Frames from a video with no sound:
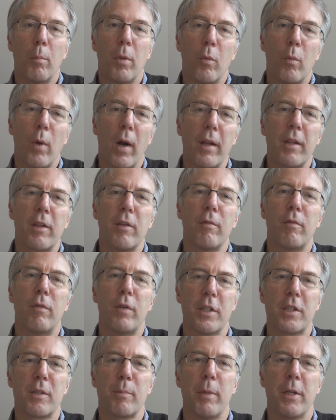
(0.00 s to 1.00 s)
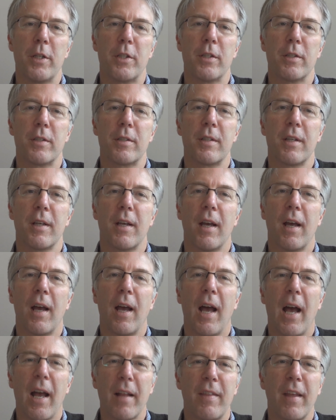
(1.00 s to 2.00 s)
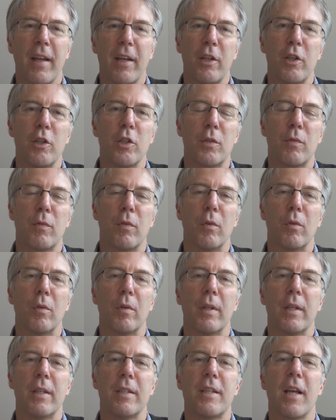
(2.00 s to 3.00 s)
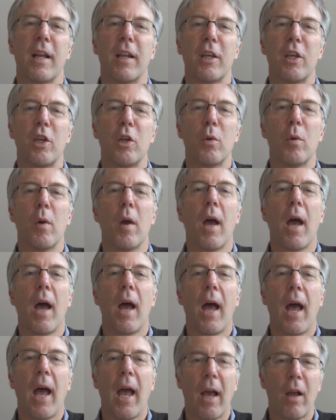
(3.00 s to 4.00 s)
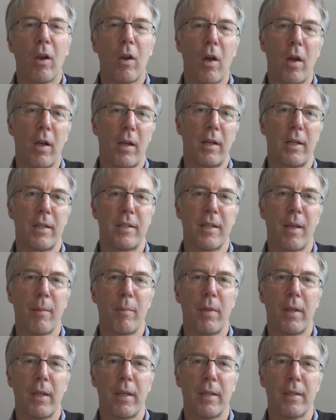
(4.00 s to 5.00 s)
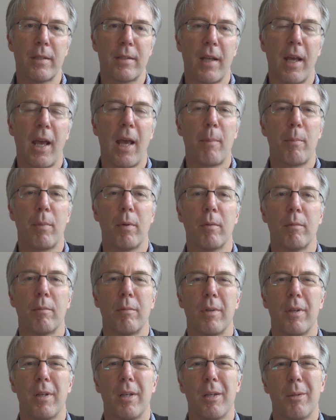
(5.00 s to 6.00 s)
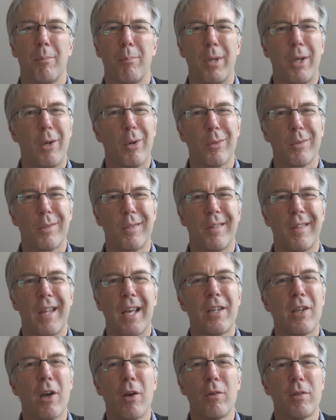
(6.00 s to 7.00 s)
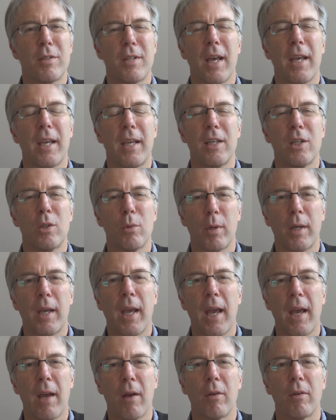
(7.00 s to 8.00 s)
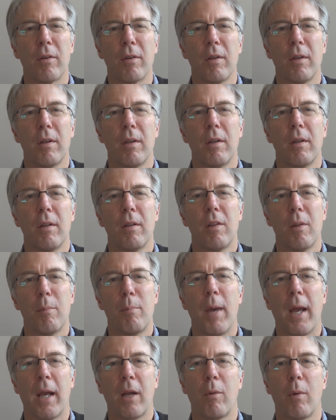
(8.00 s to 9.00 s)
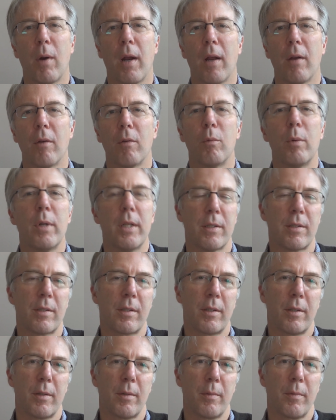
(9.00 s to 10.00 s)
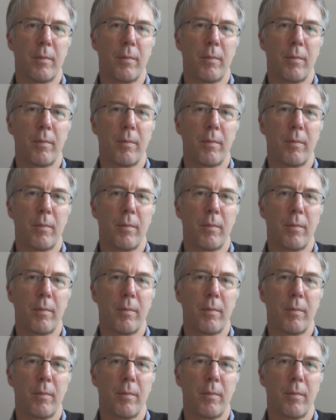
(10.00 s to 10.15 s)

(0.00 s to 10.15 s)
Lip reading: But relative risk measures aren't that useful in telling you how likely something is to happen, because they don't take into account the background risk.